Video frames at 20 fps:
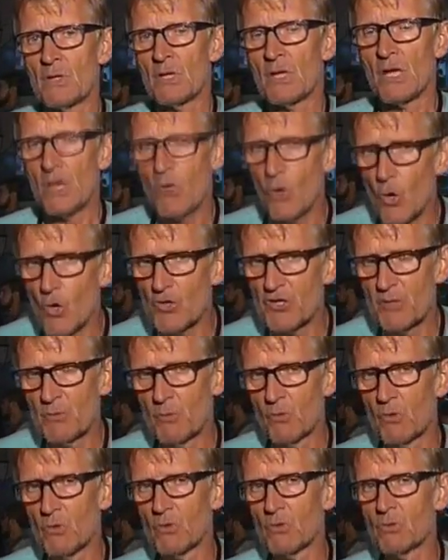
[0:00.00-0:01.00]

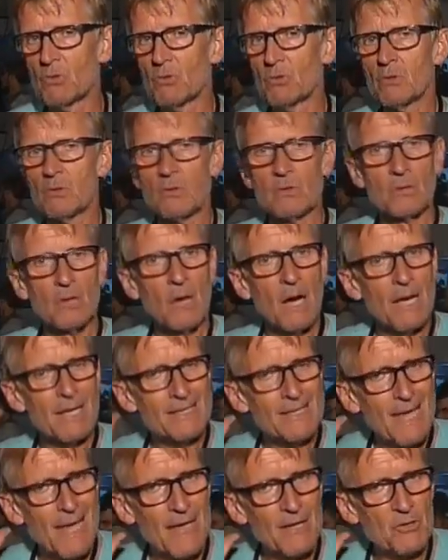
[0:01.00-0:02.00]
laudable, I
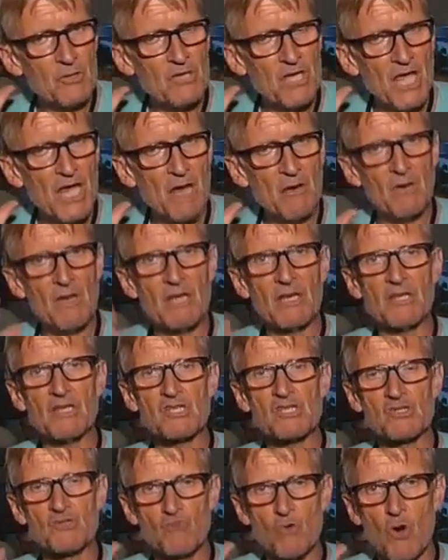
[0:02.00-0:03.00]
cannot hear any
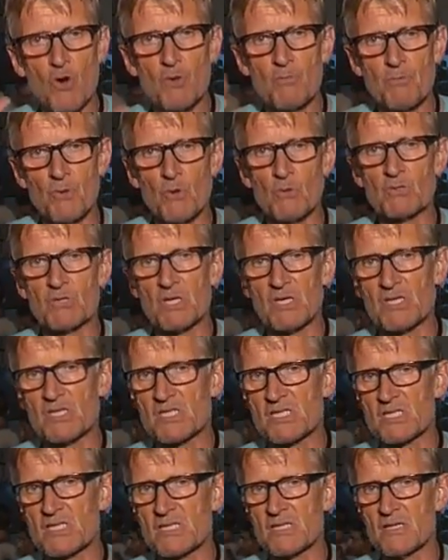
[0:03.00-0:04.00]
strong
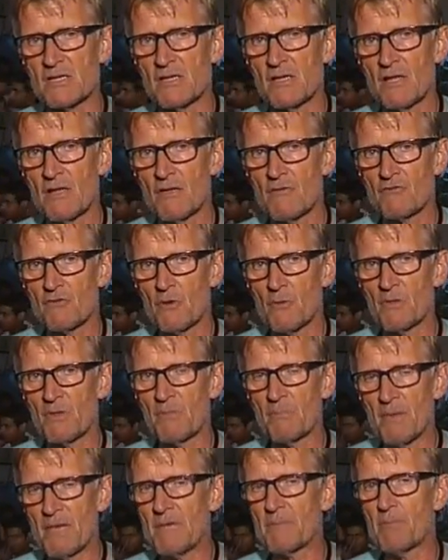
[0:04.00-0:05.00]
protests from the
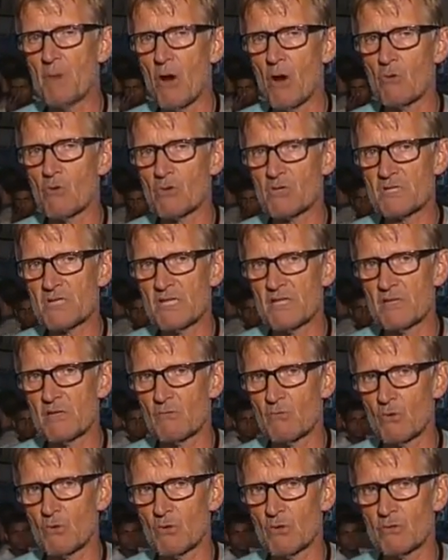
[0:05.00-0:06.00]
big powers in the
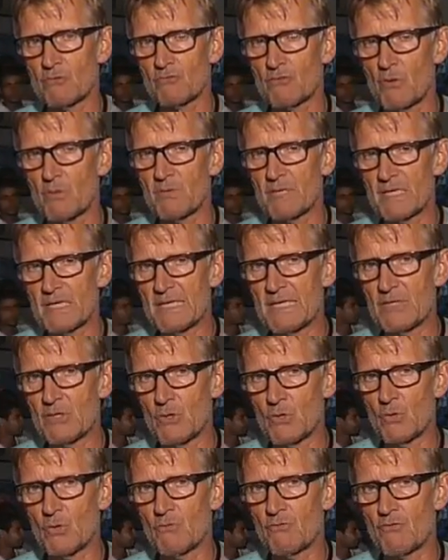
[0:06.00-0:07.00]
world, from the
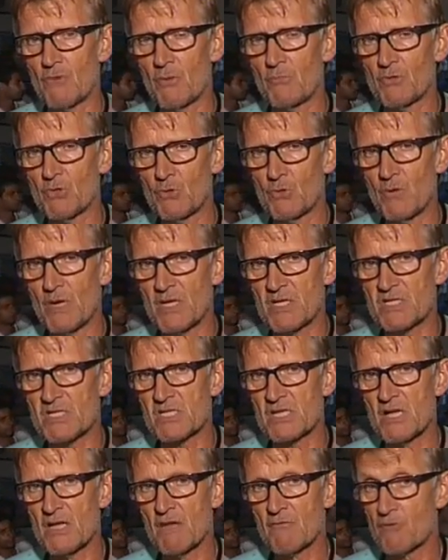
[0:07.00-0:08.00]
EU, from
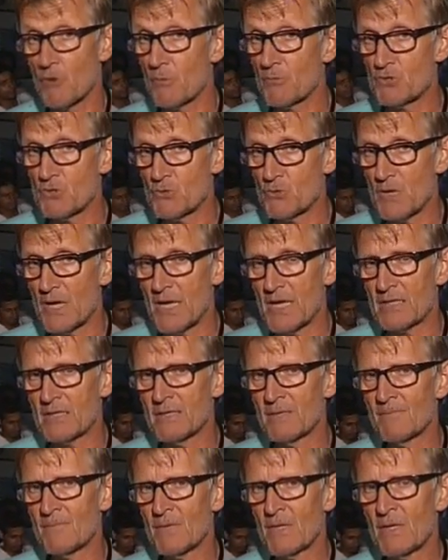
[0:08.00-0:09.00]
US, from
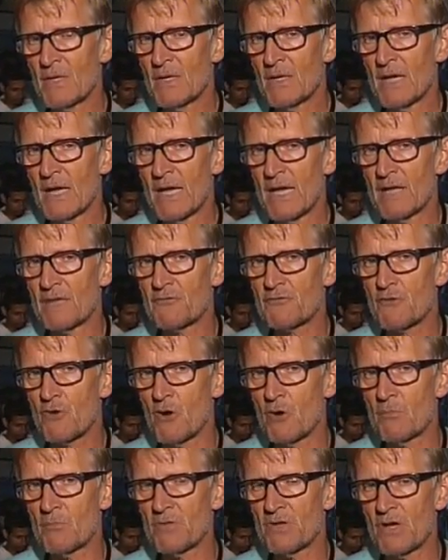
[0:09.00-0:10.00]
UN, and
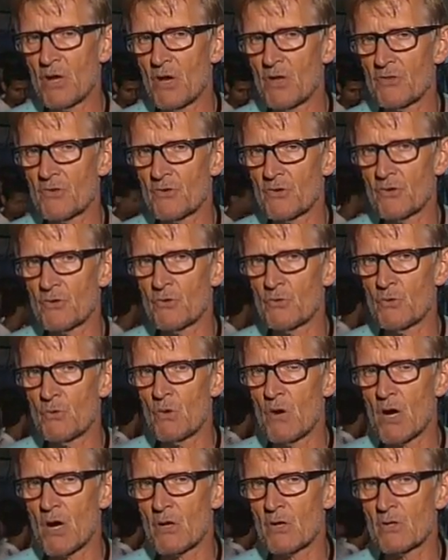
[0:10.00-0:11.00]
from the other who
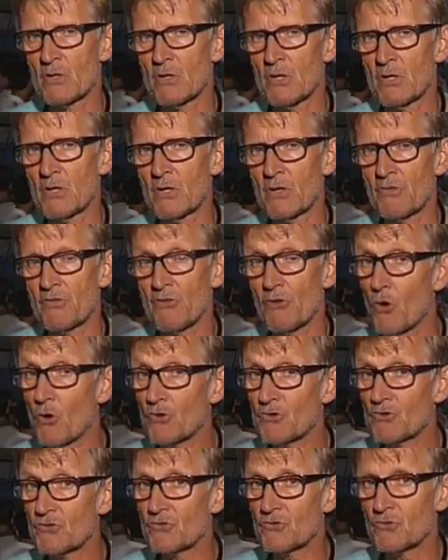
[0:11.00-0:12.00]
are
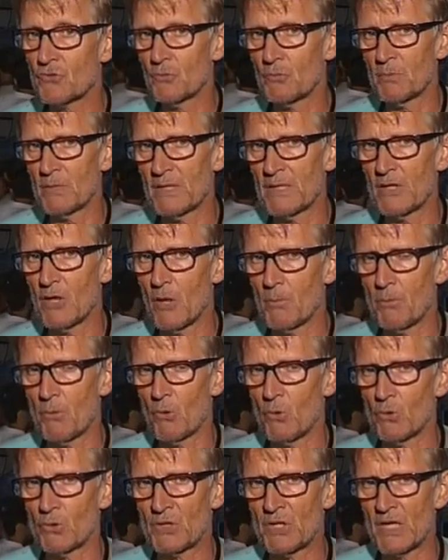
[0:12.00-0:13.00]
thought to be
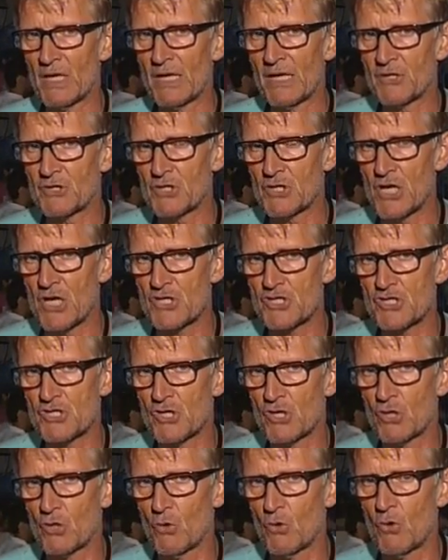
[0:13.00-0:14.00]
upholding
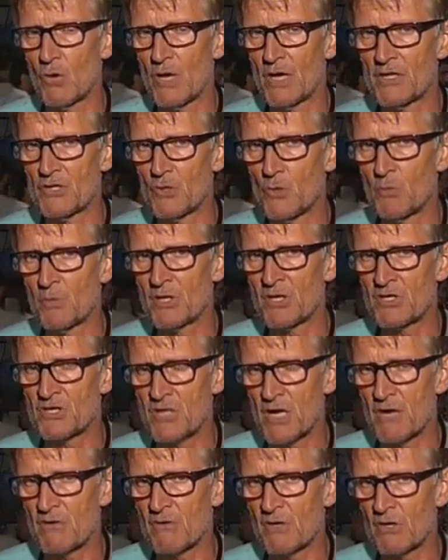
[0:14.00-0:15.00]
international law and
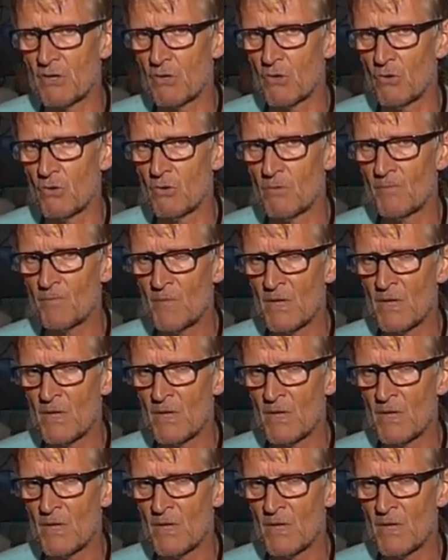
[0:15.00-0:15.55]
humanitarian law.